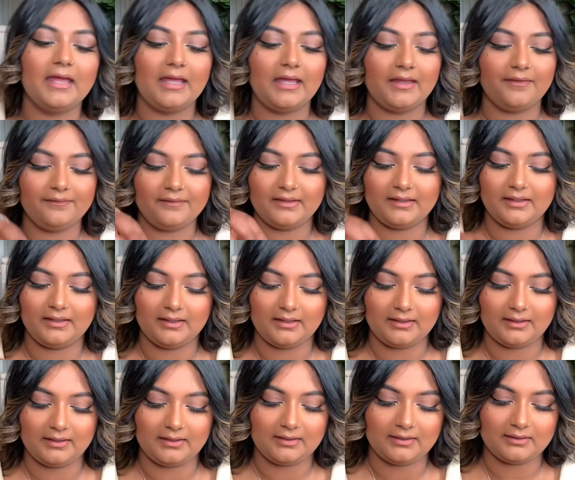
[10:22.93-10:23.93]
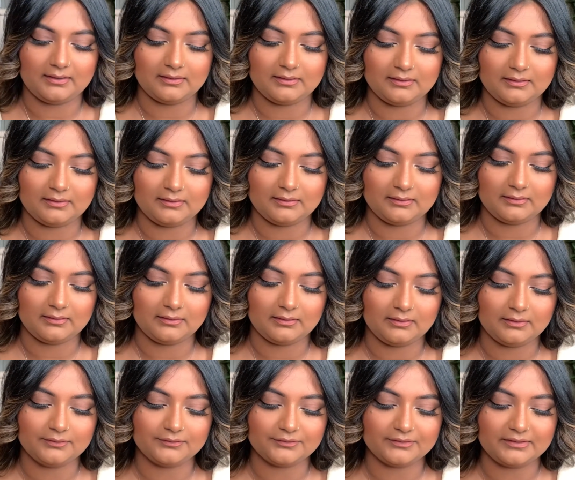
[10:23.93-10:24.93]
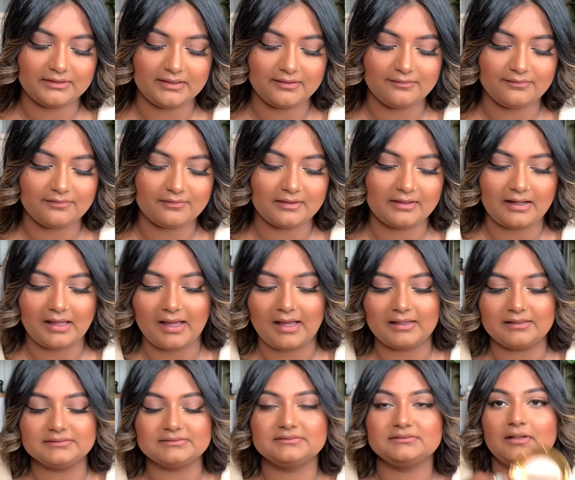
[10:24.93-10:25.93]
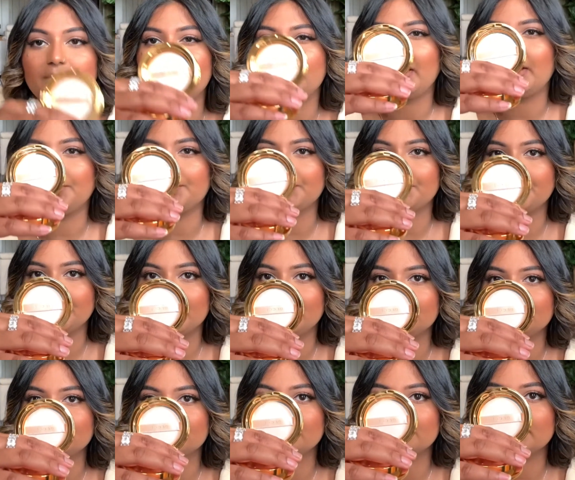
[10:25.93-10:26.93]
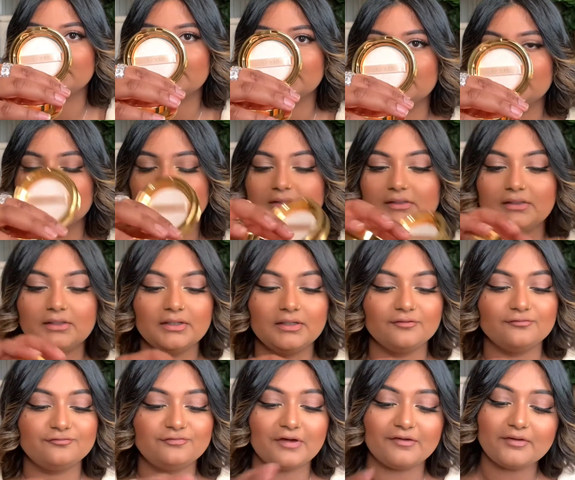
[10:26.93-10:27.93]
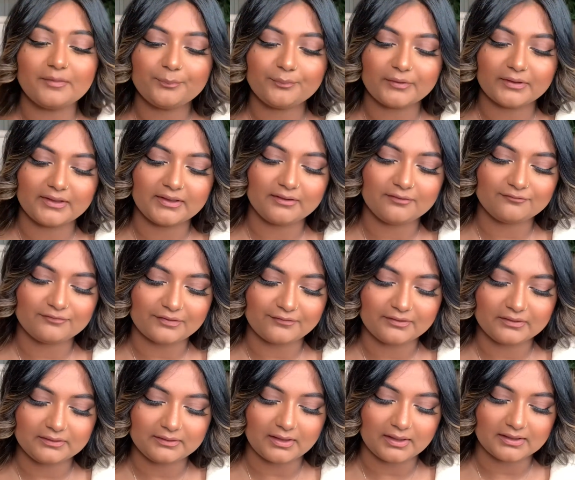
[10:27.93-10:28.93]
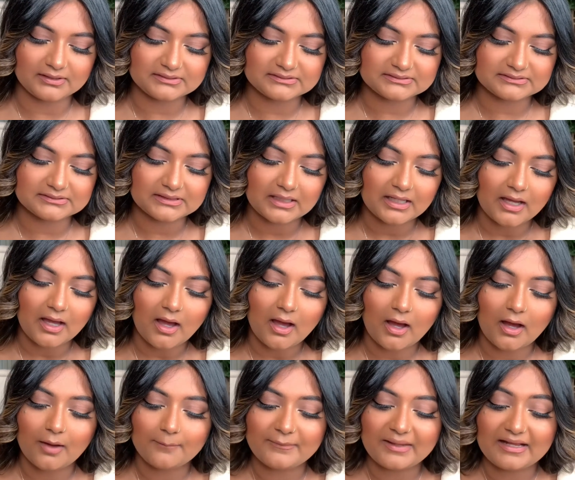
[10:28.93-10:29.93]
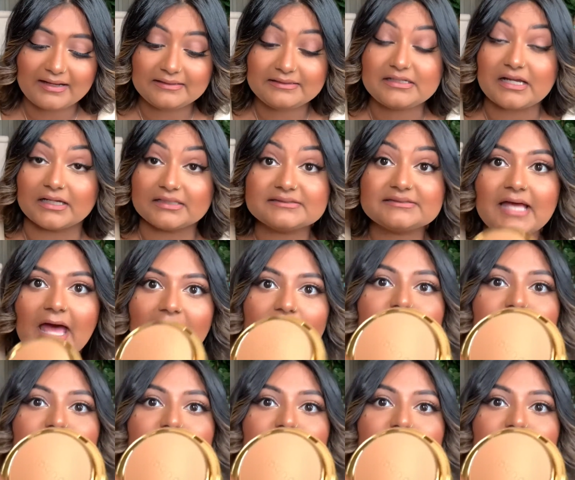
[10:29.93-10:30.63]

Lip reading: And then underneath it has a powder puff. Very pretty, very luxe. It does have